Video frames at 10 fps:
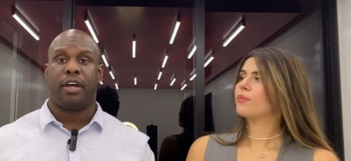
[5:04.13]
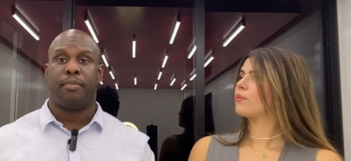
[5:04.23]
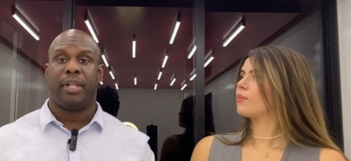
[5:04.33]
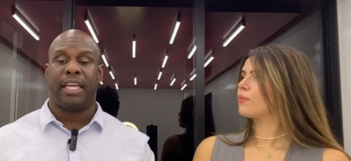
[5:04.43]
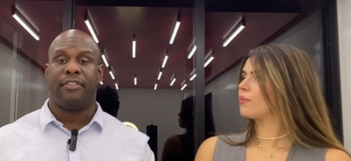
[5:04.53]
Speaker 1: up
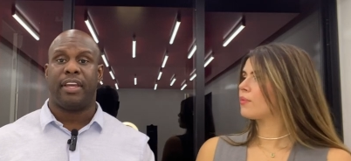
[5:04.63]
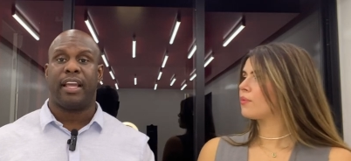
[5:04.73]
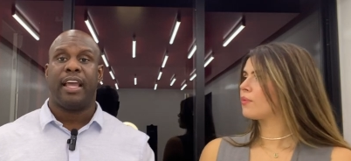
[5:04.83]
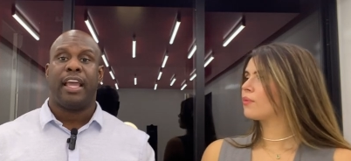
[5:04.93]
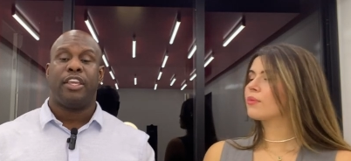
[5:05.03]
believing
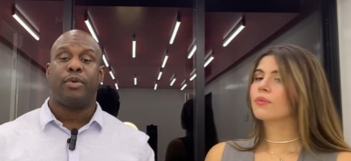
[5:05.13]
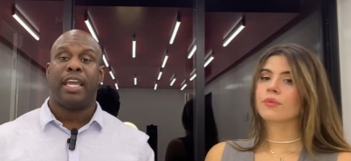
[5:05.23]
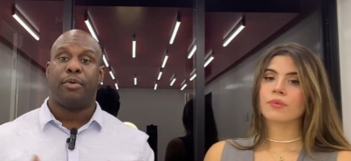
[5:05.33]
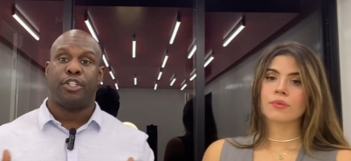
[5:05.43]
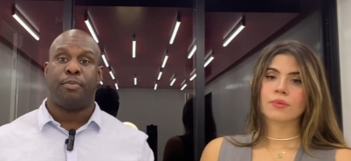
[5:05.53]
you get
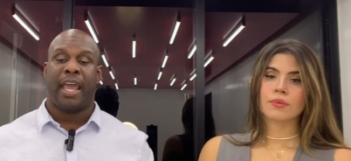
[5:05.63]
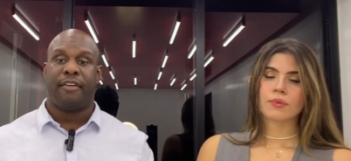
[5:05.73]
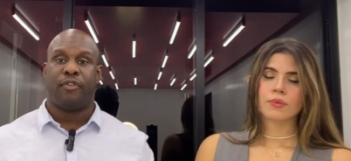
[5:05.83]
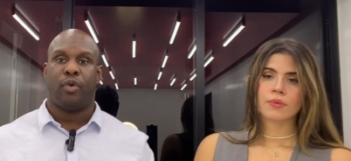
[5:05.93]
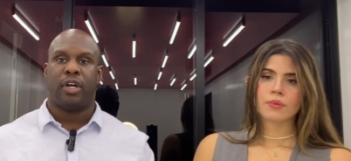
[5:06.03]
what you pay
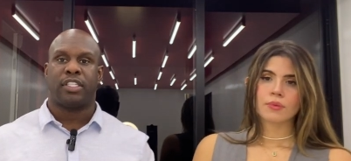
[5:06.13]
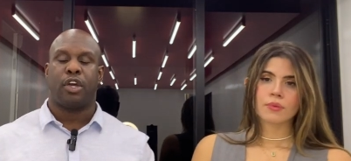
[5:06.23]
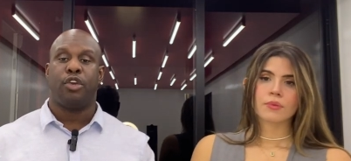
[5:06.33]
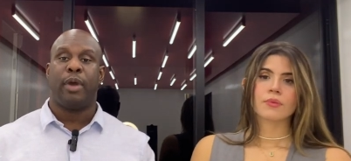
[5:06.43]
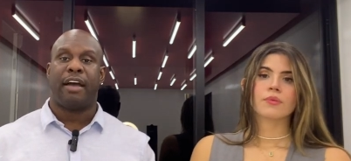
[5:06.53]
for. So
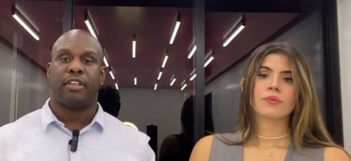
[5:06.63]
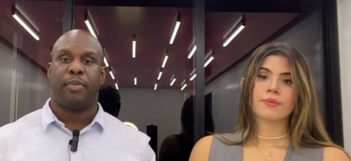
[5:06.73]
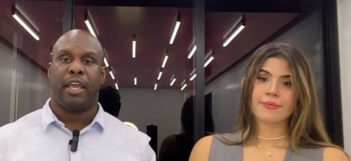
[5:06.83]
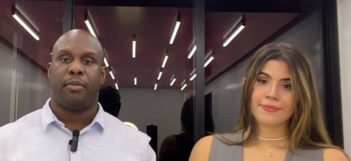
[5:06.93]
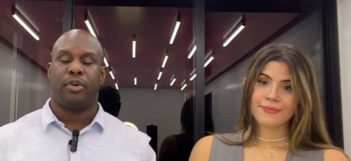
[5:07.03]
you have to be
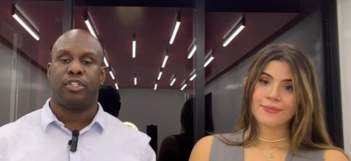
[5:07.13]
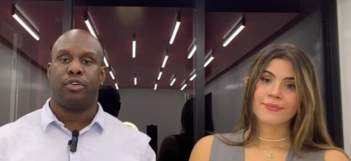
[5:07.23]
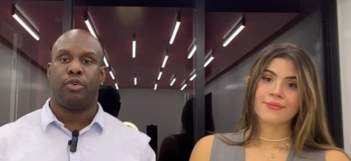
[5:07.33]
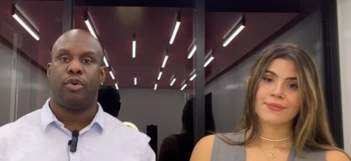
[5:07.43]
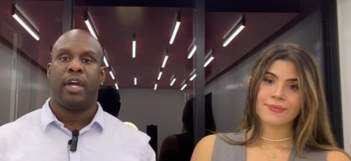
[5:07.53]
able
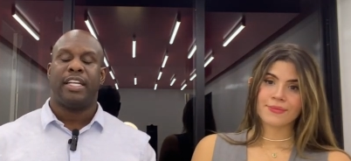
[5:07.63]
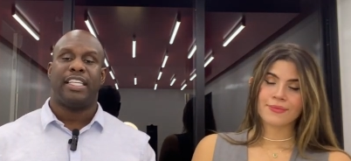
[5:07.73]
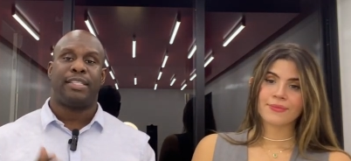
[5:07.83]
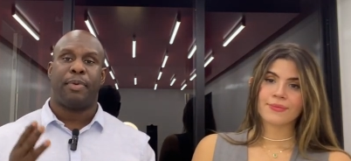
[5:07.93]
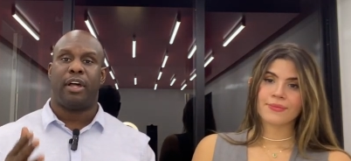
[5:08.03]
to
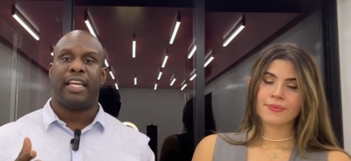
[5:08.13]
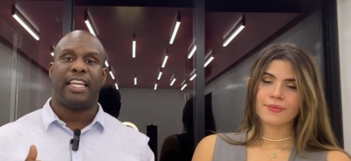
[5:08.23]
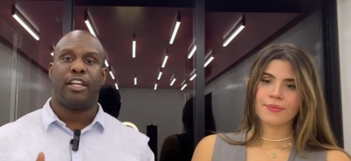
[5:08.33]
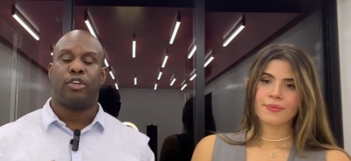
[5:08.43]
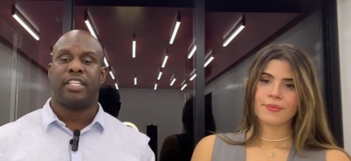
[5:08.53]
dispel any
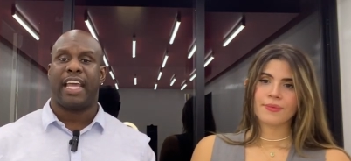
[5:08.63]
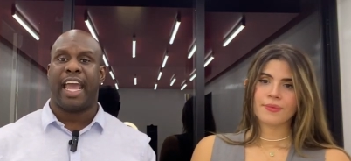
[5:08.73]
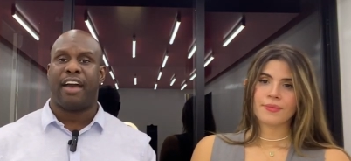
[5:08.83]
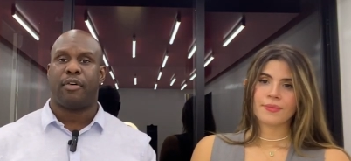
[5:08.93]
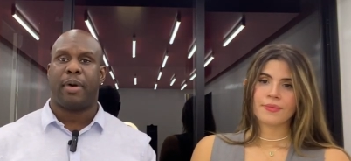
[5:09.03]
notion they
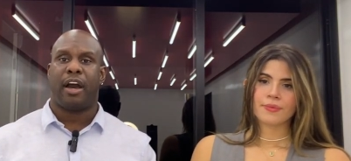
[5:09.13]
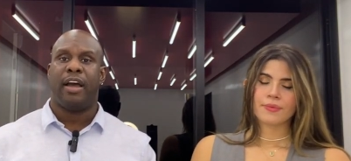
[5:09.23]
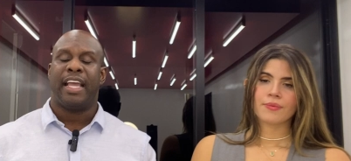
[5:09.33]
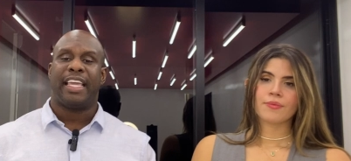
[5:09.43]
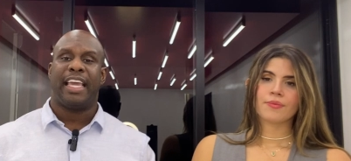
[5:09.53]
have
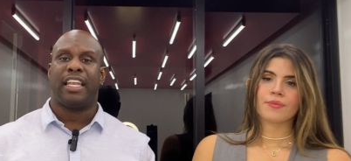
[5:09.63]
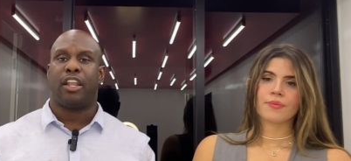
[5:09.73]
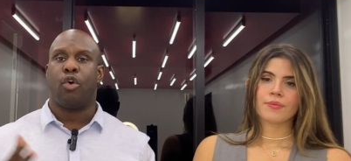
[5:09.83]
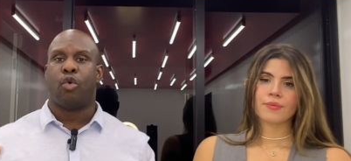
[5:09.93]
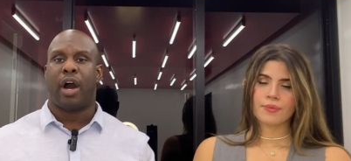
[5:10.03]
about getting
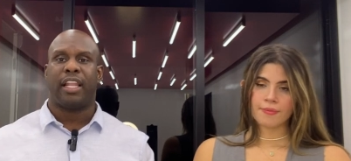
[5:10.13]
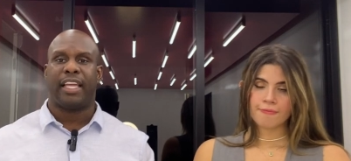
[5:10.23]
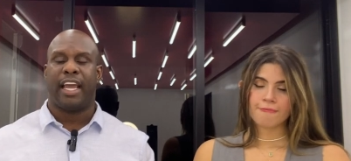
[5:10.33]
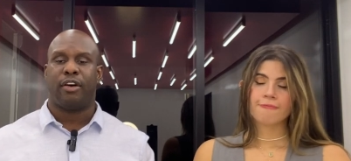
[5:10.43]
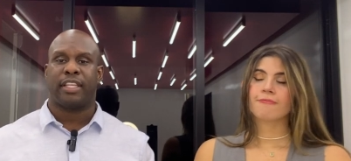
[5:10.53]
low quality
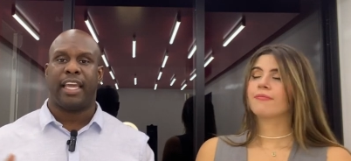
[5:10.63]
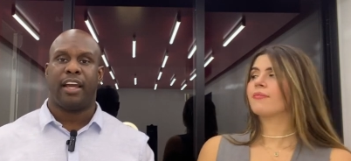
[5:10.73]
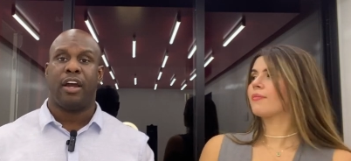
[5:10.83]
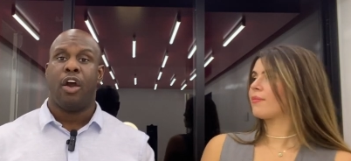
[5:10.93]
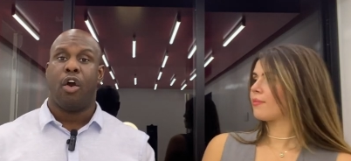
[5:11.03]

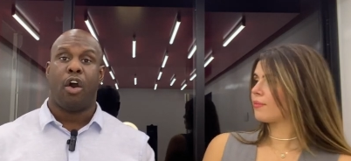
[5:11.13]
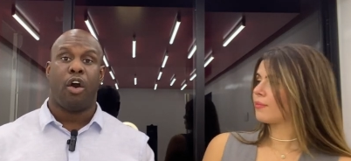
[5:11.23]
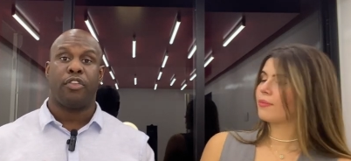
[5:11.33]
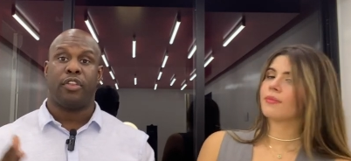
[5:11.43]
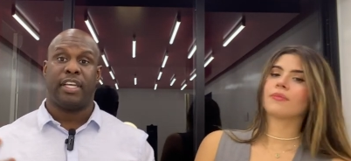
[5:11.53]
healthcare or
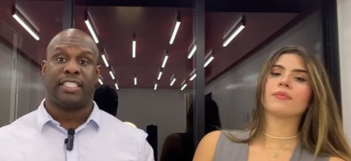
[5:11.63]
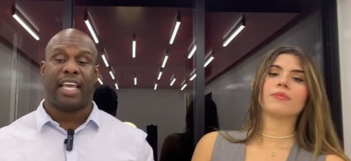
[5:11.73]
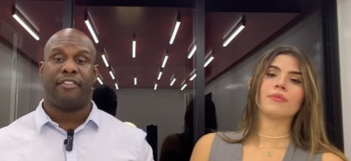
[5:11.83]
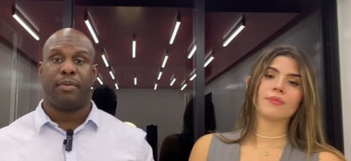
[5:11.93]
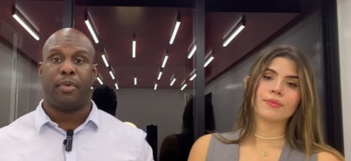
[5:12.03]
although they're
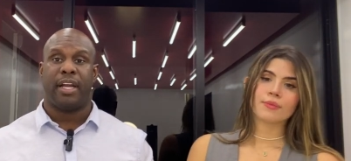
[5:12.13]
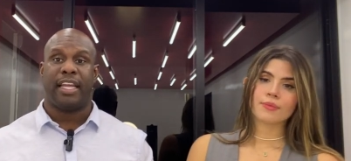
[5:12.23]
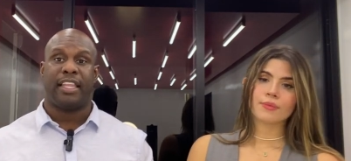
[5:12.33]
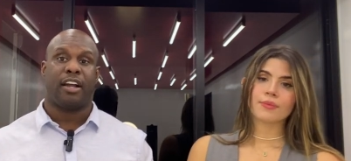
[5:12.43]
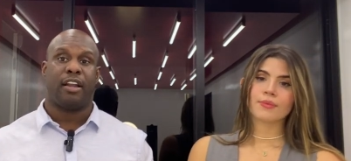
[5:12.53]
saving money,
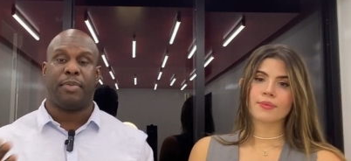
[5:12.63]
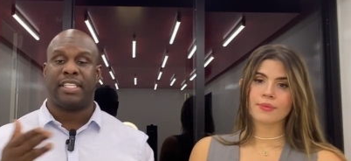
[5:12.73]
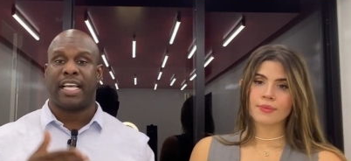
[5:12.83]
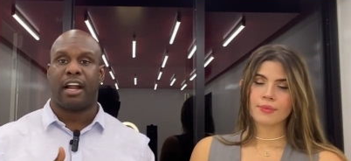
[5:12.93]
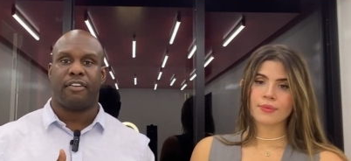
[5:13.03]
they're going to be
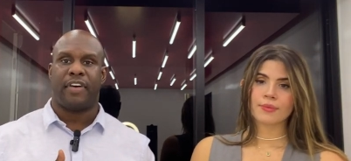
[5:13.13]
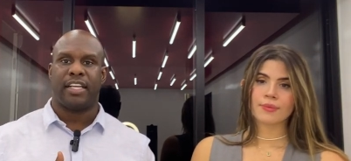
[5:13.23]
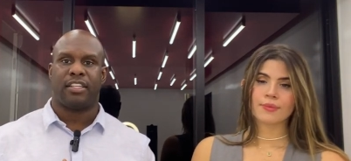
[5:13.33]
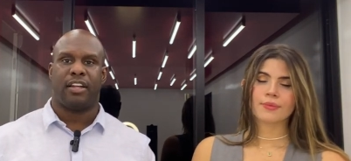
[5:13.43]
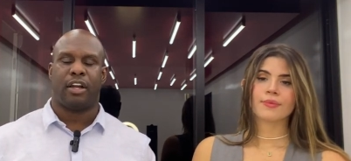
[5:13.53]

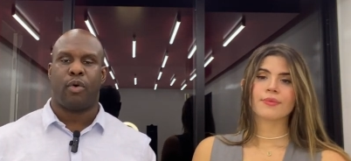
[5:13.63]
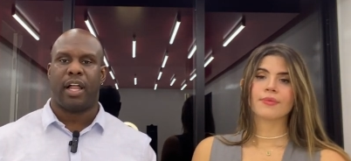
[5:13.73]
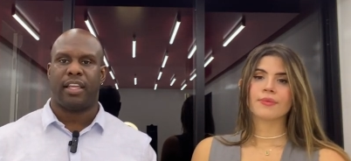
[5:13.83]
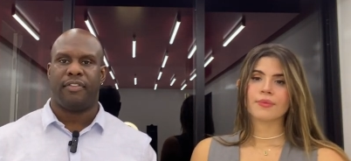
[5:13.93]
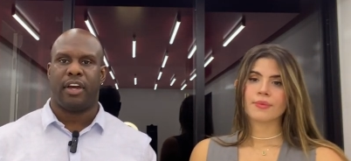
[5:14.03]
sacrificing on the
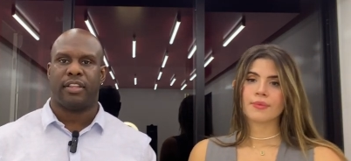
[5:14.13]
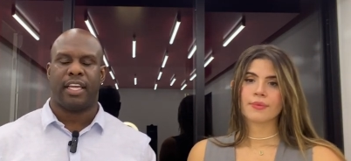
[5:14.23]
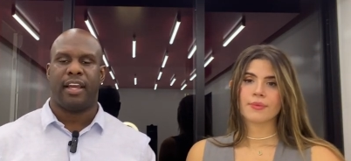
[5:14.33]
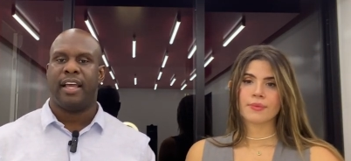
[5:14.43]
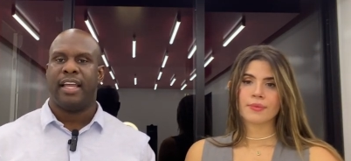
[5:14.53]
quality of
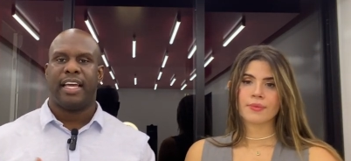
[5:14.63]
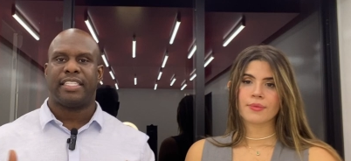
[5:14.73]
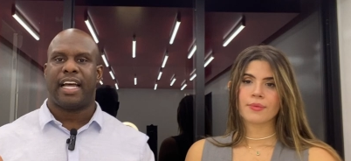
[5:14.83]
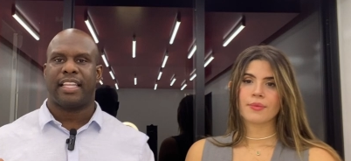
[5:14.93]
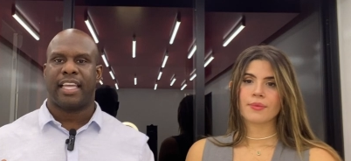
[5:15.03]
healthcare. That's
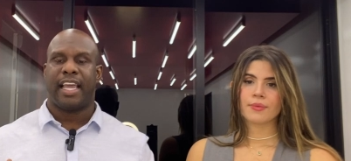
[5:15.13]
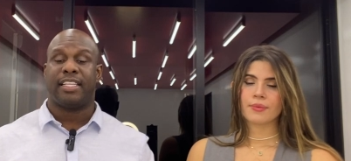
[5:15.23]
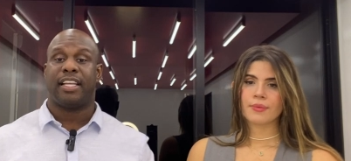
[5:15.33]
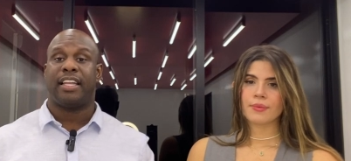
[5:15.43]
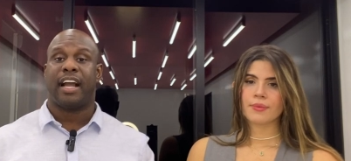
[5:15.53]
not the case.
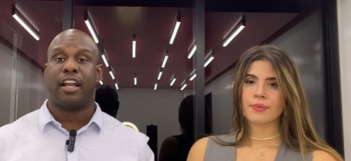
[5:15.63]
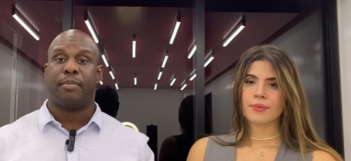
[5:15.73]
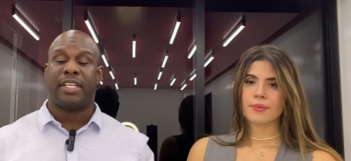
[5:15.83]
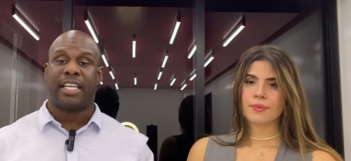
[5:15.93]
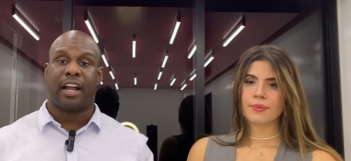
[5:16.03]
They're not going to be
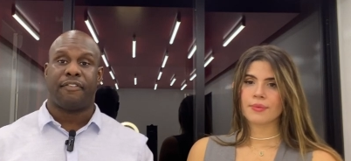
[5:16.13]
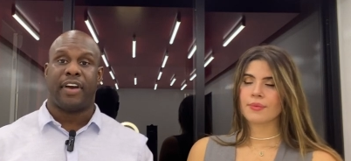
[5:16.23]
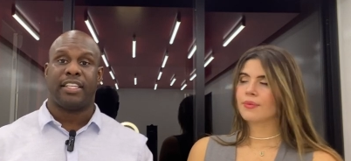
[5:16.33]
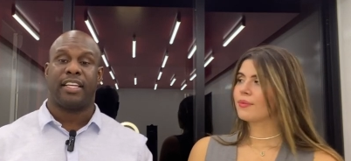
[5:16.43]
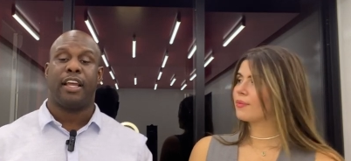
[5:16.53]

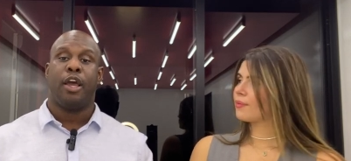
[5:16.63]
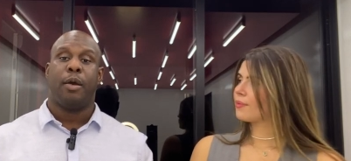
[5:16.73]
sacrificing.